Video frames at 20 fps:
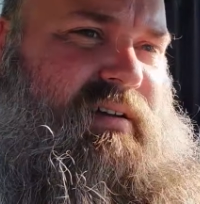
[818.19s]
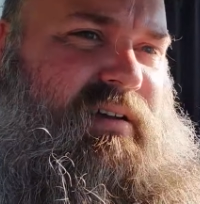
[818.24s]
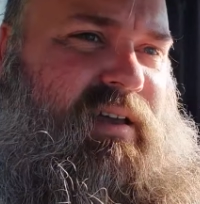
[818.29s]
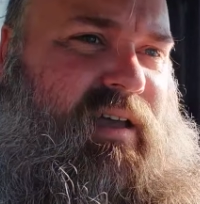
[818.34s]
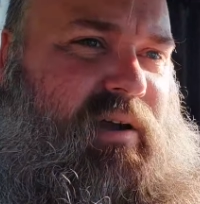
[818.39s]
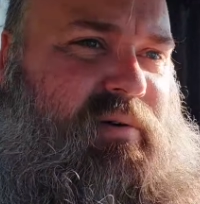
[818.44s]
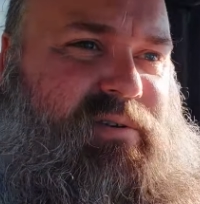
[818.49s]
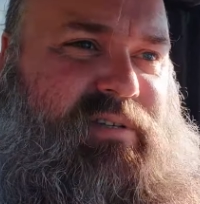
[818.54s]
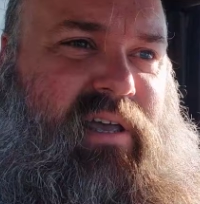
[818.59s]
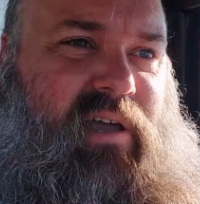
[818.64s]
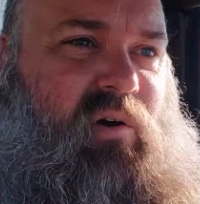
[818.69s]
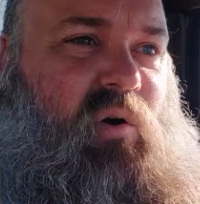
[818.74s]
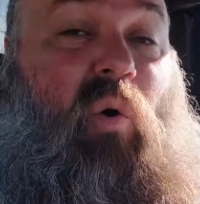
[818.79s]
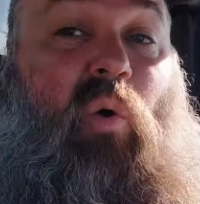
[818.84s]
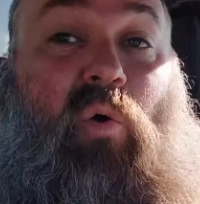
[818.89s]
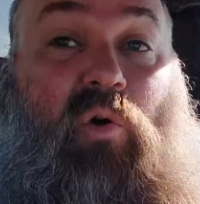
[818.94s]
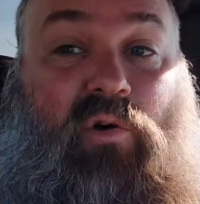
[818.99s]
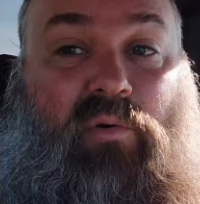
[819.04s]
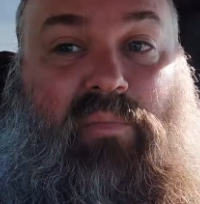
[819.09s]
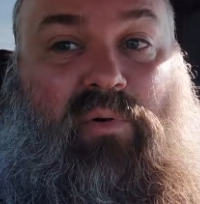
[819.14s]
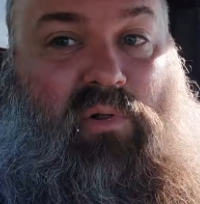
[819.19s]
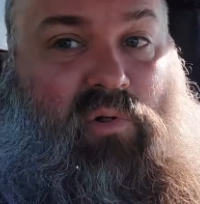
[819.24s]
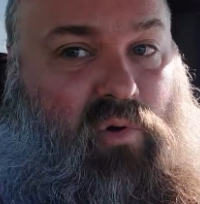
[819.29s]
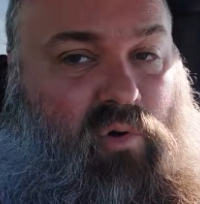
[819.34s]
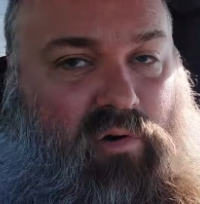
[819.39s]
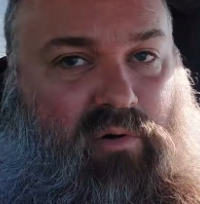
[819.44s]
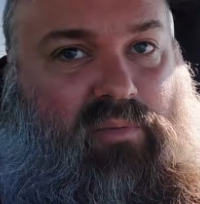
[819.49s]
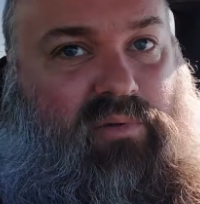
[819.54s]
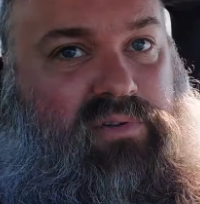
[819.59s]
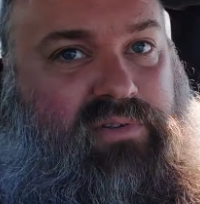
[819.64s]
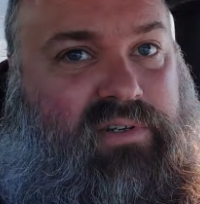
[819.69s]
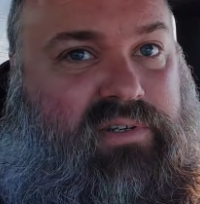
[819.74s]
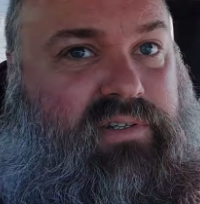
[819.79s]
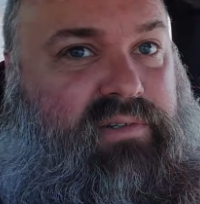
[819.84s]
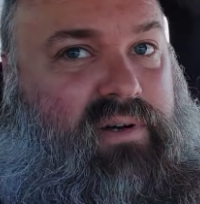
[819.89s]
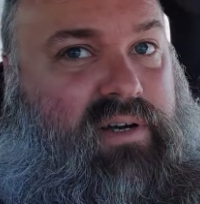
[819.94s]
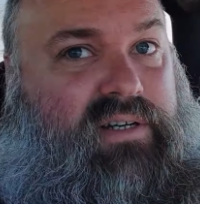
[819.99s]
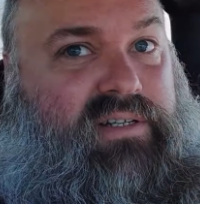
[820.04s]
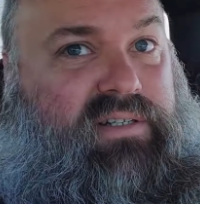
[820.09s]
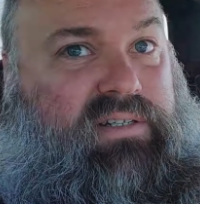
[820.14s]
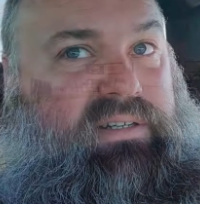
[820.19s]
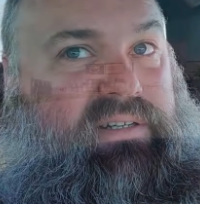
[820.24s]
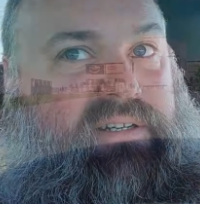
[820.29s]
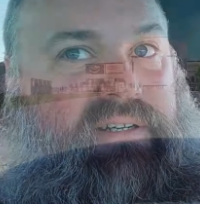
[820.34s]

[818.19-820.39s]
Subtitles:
It was a horrible, horrible situation.